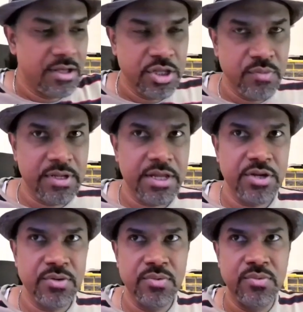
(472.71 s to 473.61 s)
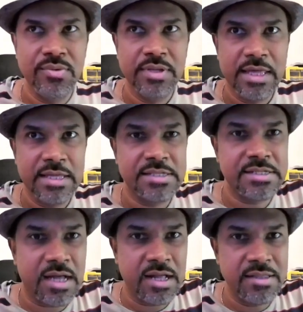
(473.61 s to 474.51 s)
you will need to
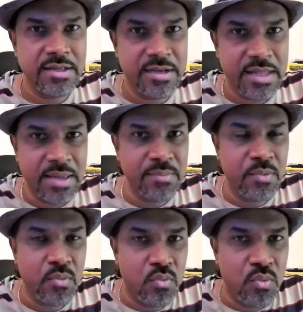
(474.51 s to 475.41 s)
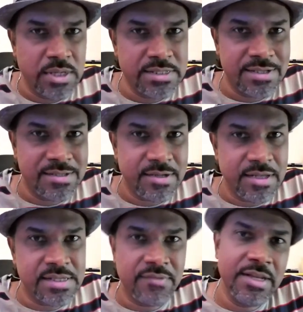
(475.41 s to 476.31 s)
install the
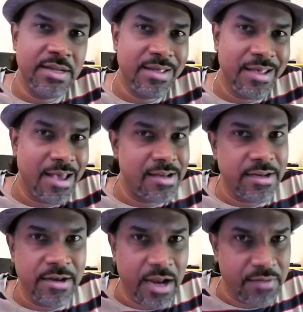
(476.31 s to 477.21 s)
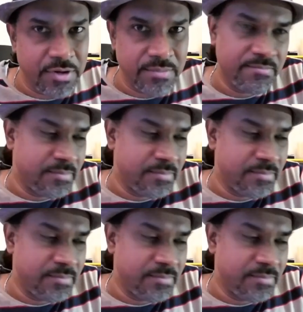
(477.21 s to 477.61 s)
TM1637 LED driver.